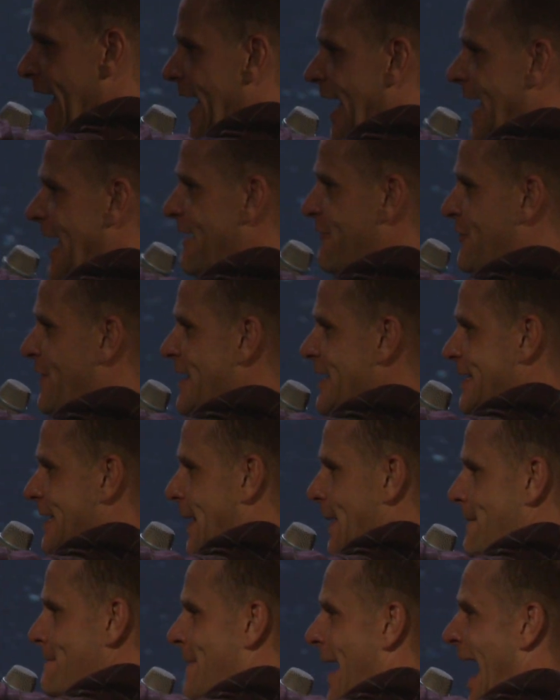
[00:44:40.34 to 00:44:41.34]
If he
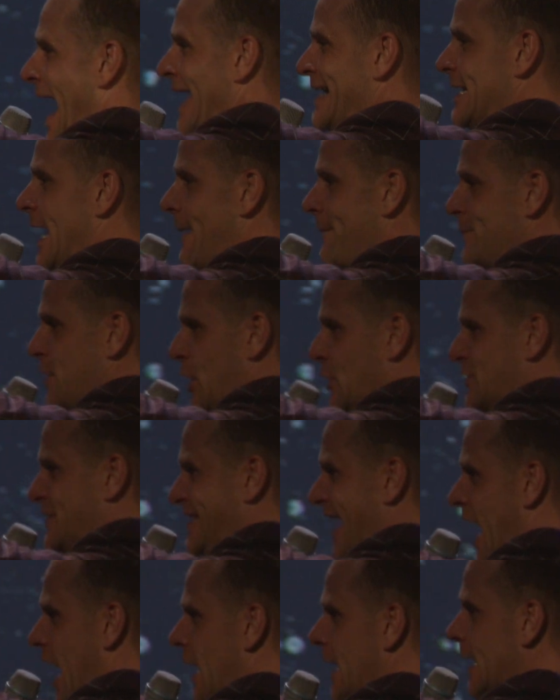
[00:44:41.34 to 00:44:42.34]
can bind up your
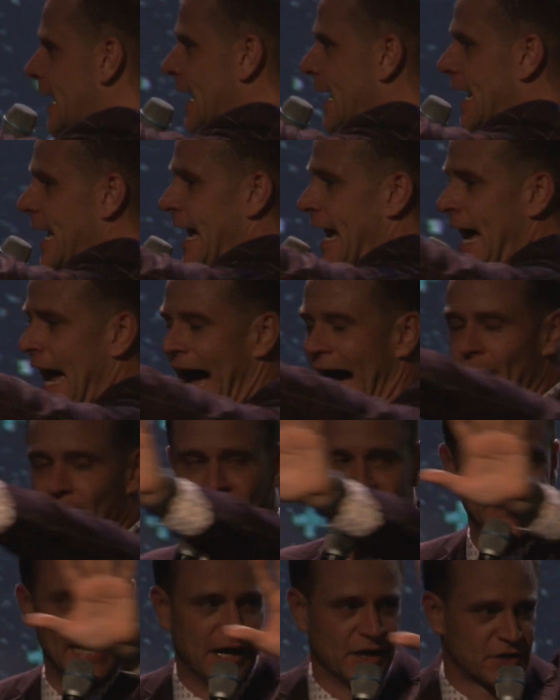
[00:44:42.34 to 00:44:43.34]
tongue, I would
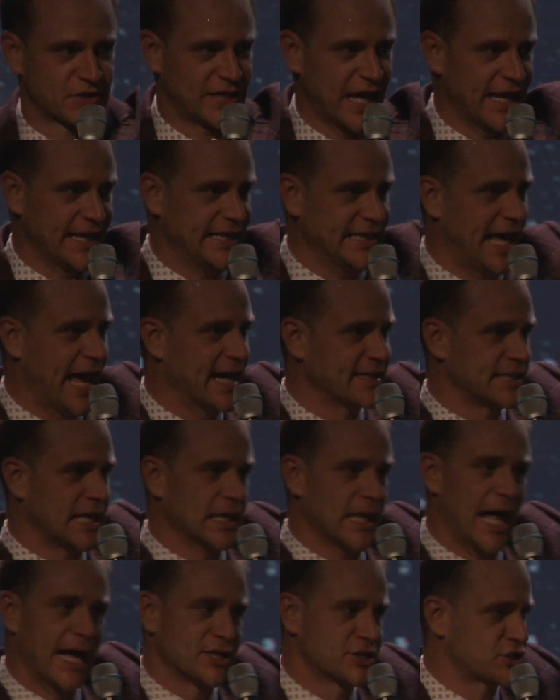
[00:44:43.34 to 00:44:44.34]
dare say he has a,
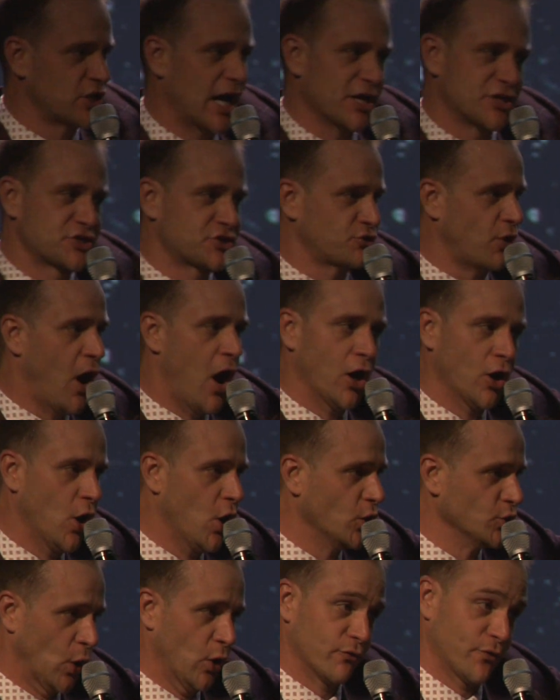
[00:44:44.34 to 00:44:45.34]
lot, a
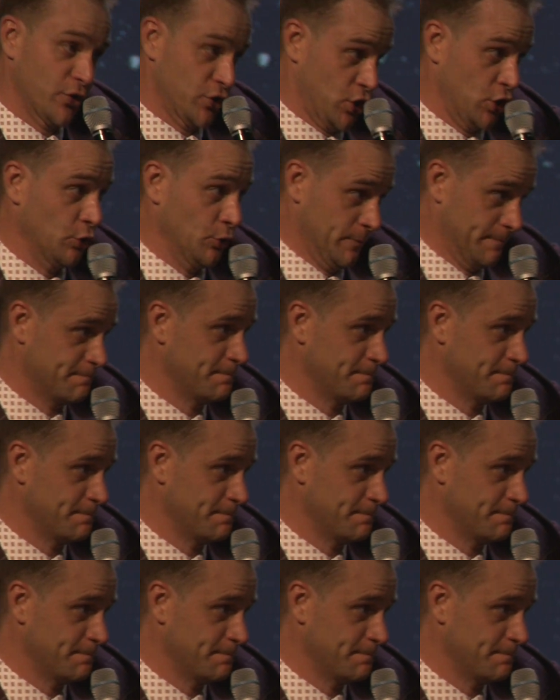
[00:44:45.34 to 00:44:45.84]
stronghold over you.